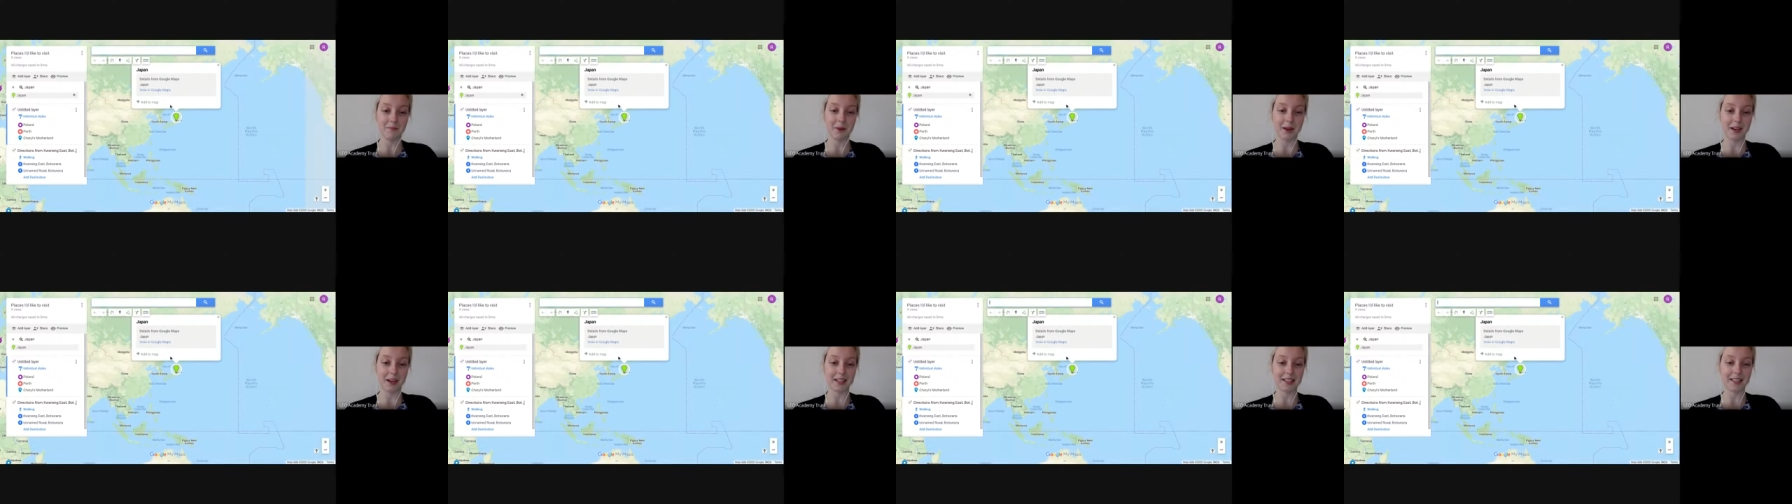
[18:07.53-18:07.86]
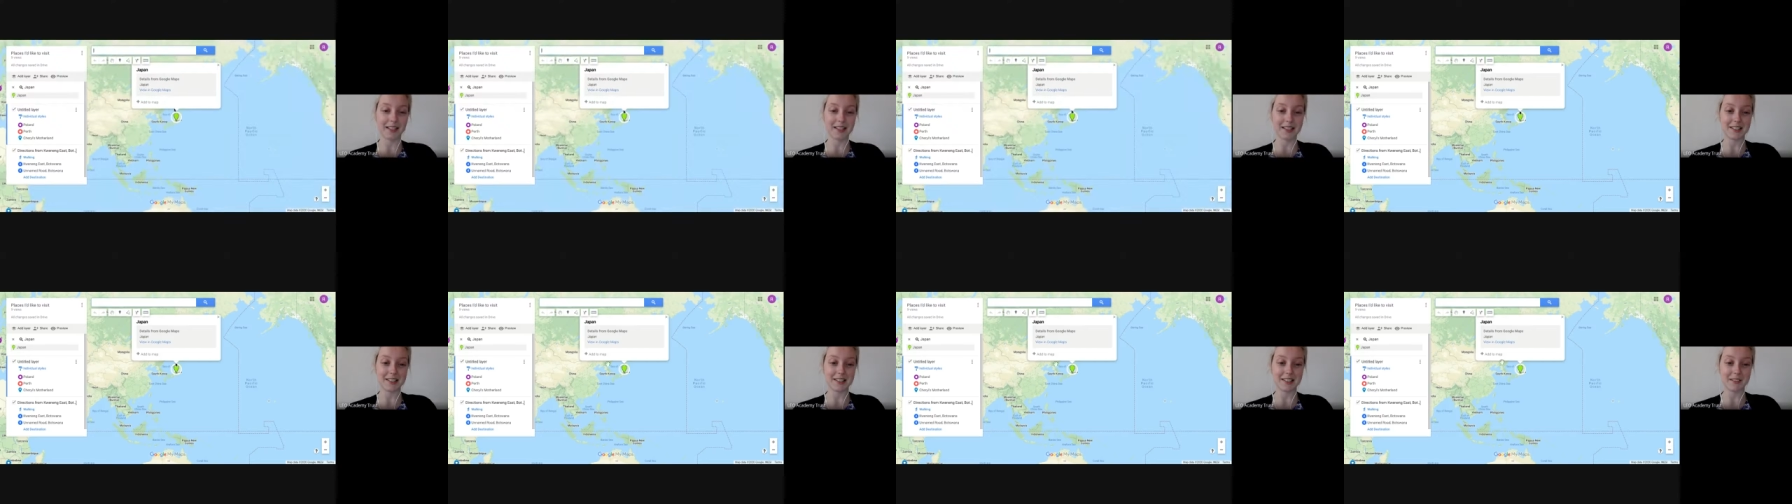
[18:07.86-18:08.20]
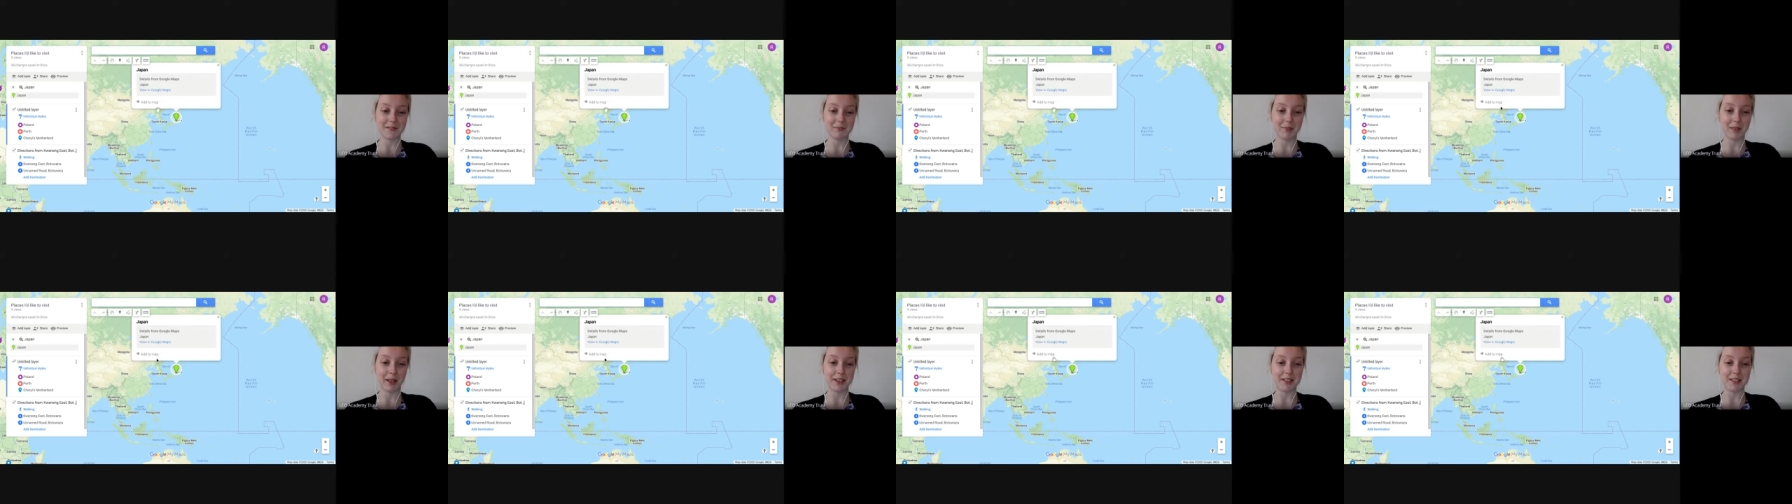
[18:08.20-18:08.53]
bucket list
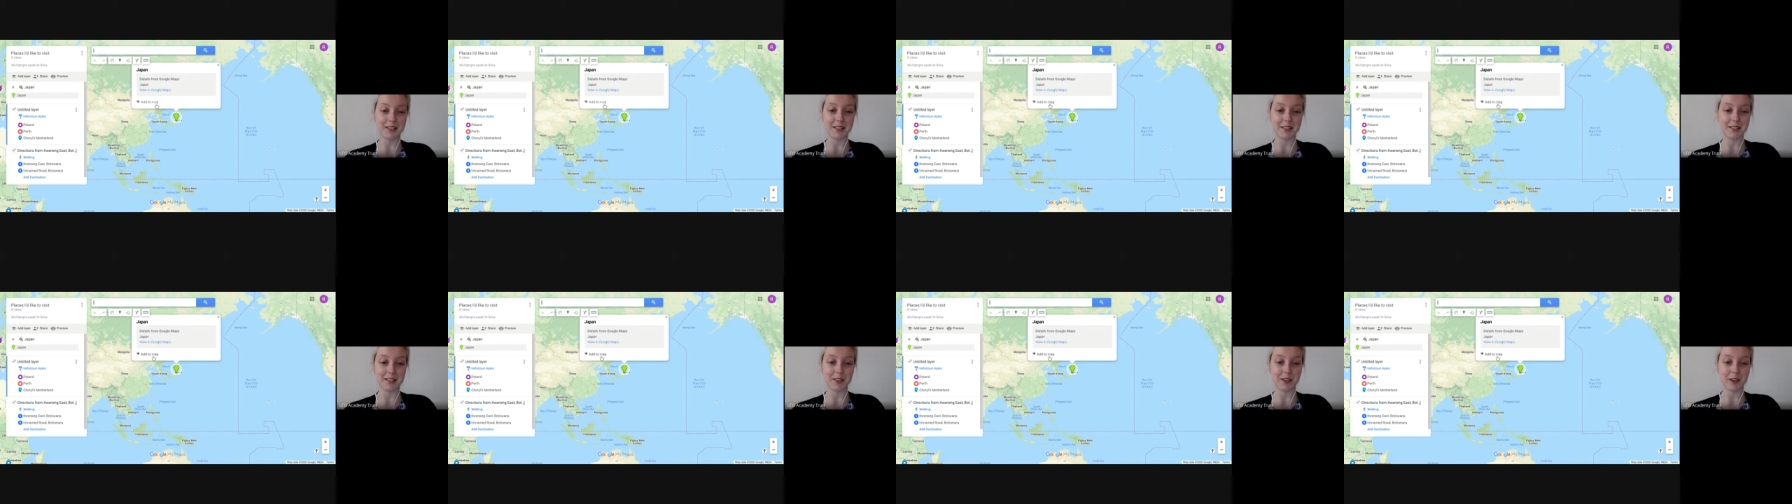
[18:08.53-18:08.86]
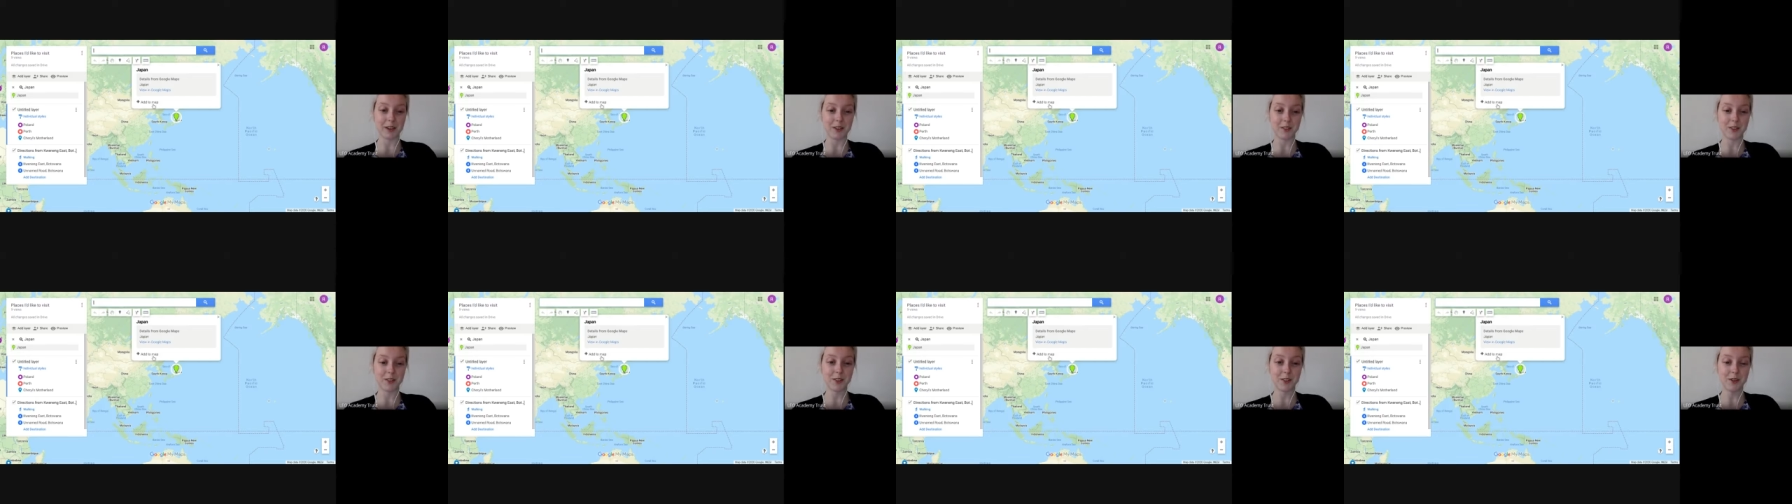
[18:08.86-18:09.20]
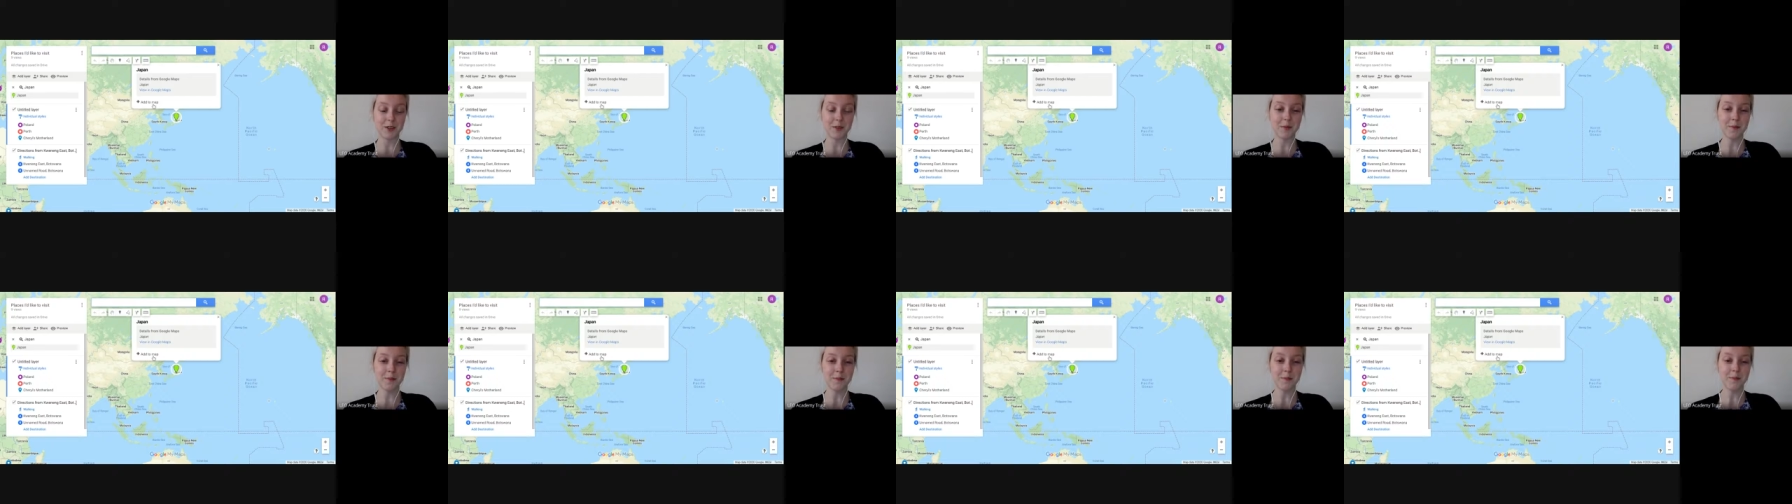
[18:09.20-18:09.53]
of places to go
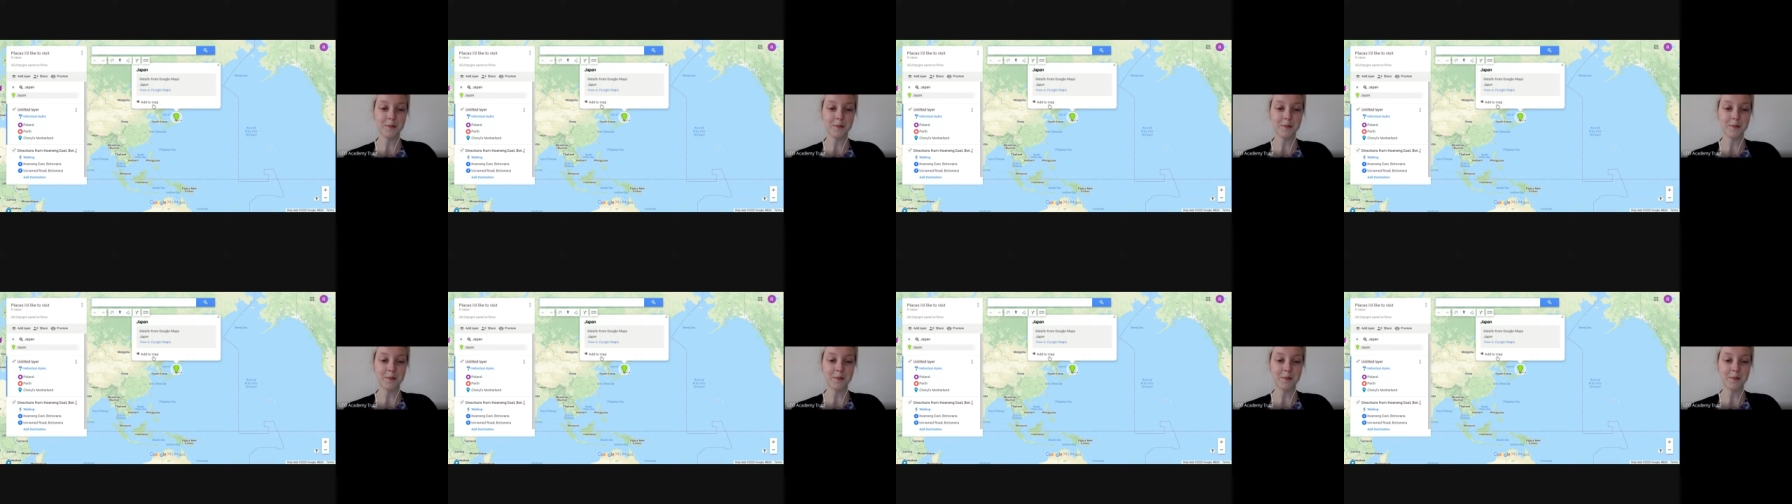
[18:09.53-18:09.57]
to.